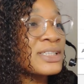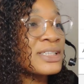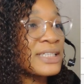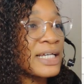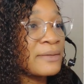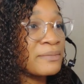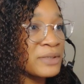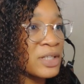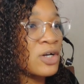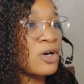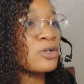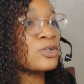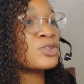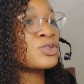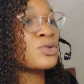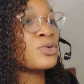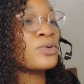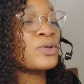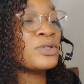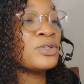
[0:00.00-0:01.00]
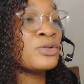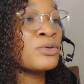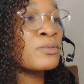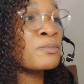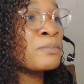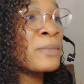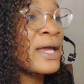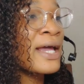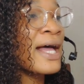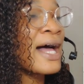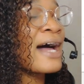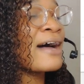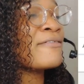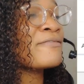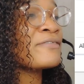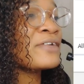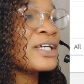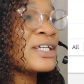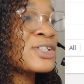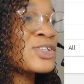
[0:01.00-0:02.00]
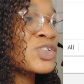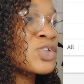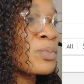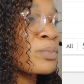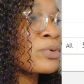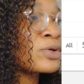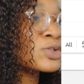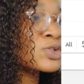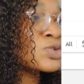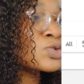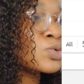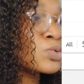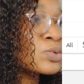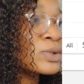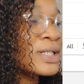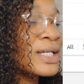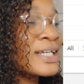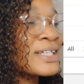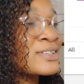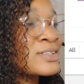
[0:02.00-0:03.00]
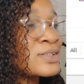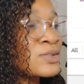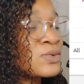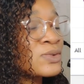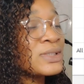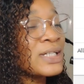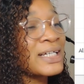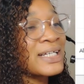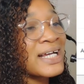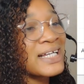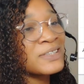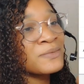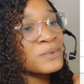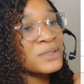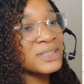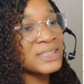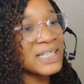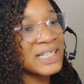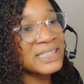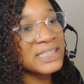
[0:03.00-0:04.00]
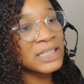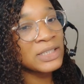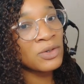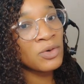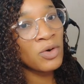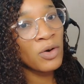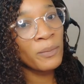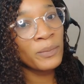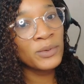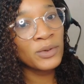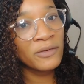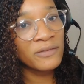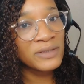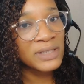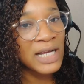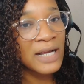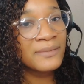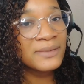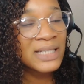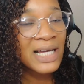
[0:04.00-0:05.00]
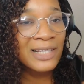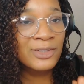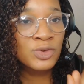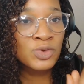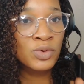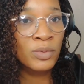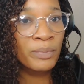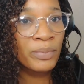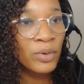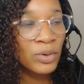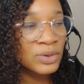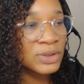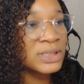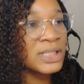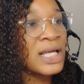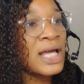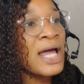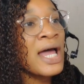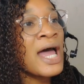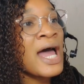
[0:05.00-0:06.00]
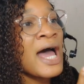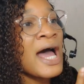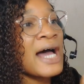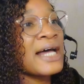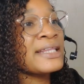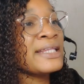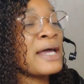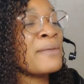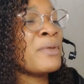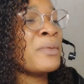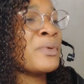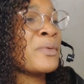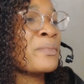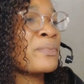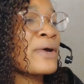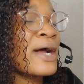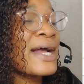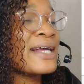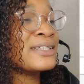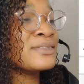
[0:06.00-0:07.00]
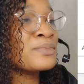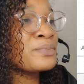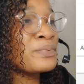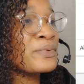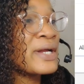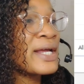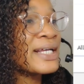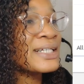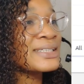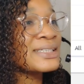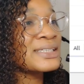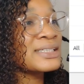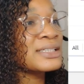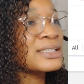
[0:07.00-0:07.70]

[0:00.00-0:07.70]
Same thing also, you may have a support zone, a zone that has been tested a couple of times as support, and then maybe price breaks